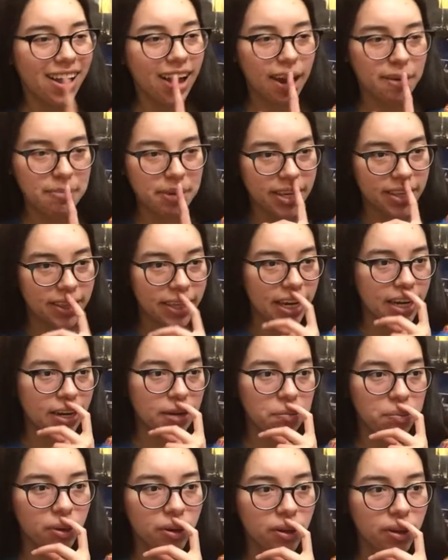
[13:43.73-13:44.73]
I mean, they
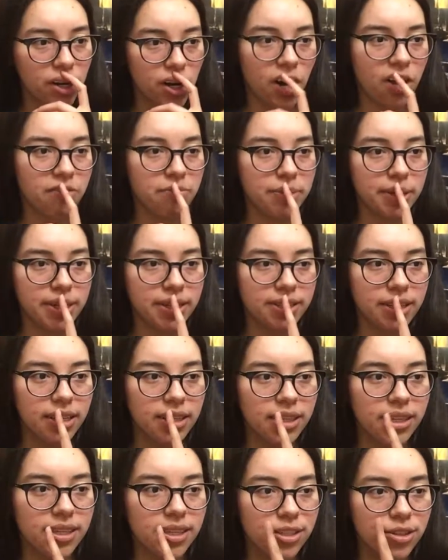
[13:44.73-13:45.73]
can pull it off, because I
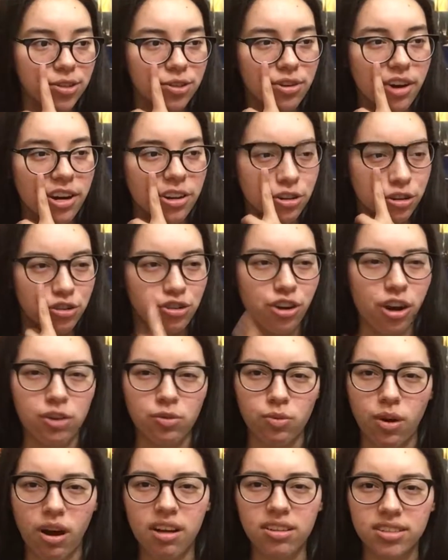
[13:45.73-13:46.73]
think the director,
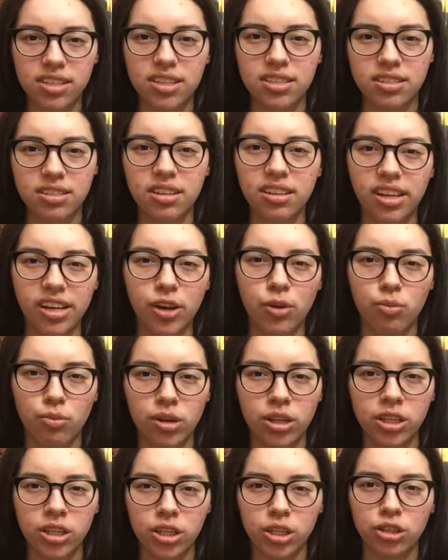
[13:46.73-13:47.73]
John Watts, has done, like, a
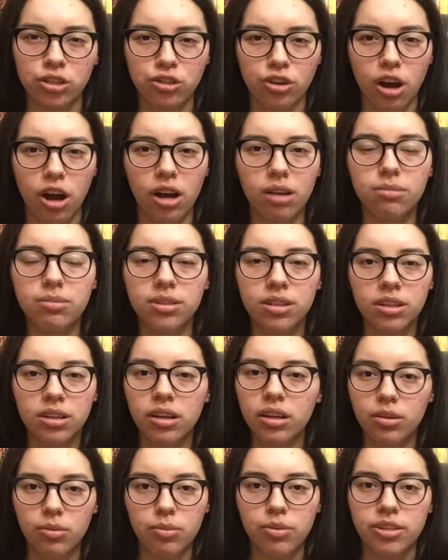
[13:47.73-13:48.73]
really good job
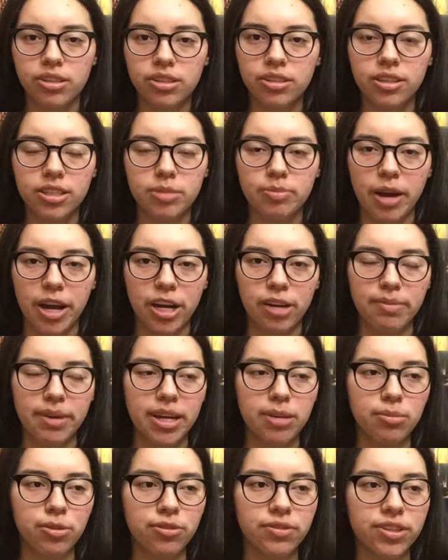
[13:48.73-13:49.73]
with the
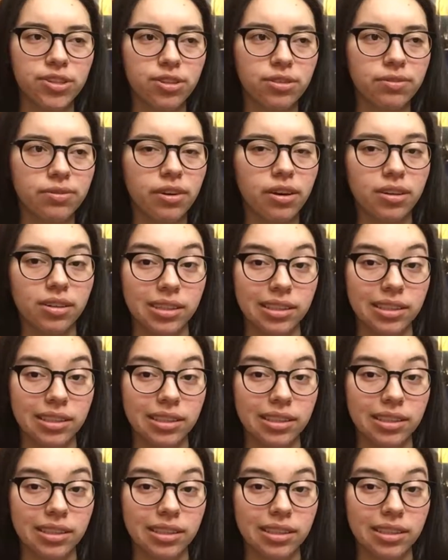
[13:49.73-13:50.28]
Spider-Man movie so far.